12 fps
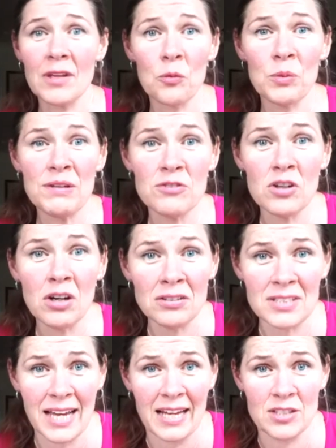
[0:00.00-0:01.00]
We've got
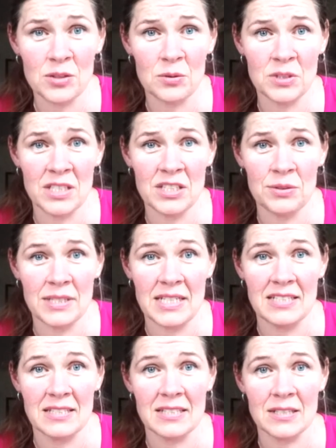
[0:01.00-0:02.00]
to get George into a
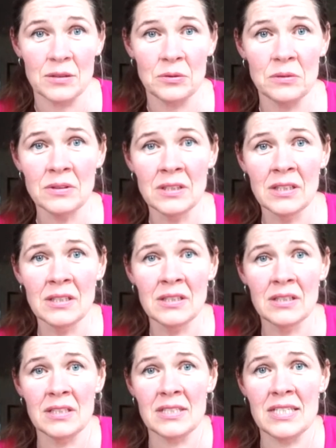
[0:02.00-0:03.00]
decent school,
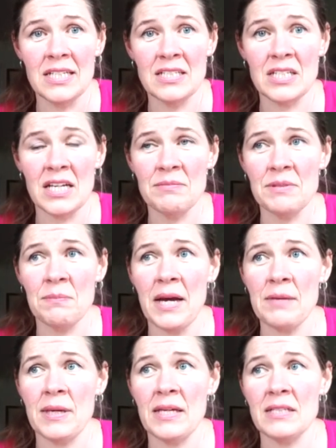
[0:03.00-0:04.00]
and teaching him's my
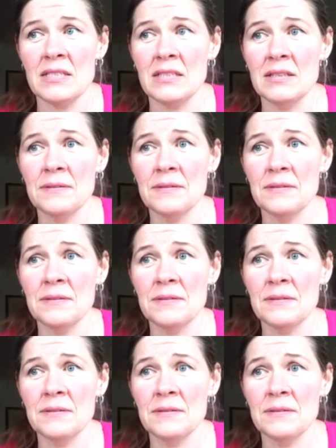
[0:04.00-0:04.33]
bit.